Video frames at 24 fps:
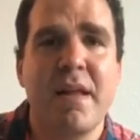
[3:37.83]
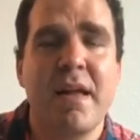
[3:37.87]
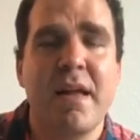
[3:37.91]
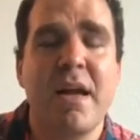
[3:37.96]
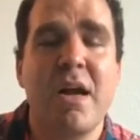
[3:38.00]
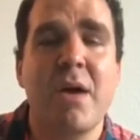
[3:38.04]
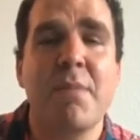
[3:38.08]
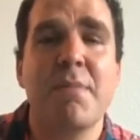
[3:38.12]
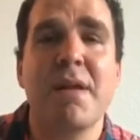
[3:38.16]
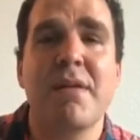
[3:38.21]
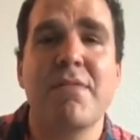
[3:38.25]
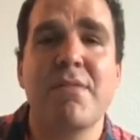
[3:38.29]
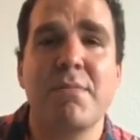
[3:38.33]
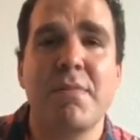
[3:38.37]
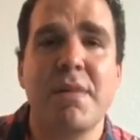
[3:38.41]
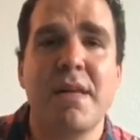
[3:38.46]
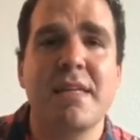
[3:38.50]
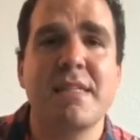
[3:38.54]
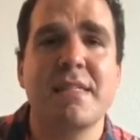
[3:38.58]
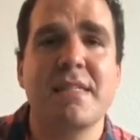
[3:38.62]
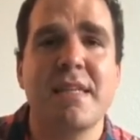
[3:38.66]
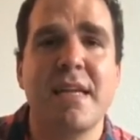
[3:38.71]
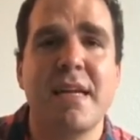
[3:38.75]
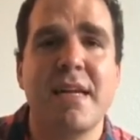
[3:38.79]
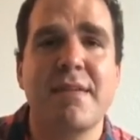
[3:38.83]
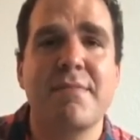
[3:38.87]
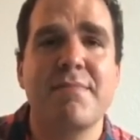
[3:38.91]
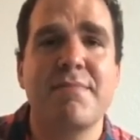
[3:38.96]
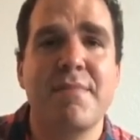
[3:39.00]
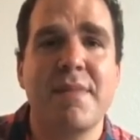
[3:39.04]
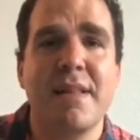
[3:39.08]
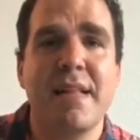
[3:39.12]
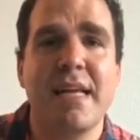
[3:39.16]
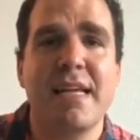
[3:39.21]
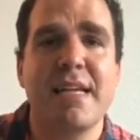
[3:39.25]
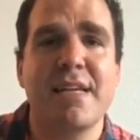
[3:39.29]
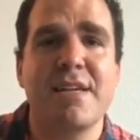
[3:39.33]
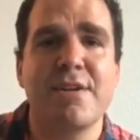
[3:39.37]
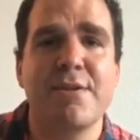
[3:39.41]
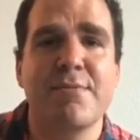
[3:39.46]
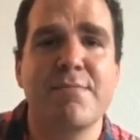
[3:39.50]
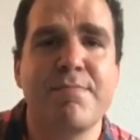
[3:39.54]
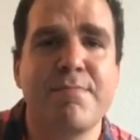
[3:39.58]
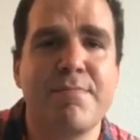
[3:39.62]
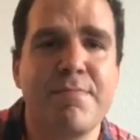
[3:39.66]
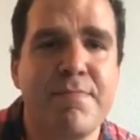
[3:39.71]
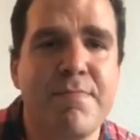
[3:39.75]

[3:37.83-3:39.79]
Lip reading: I hope you have a blessed day. Thank you.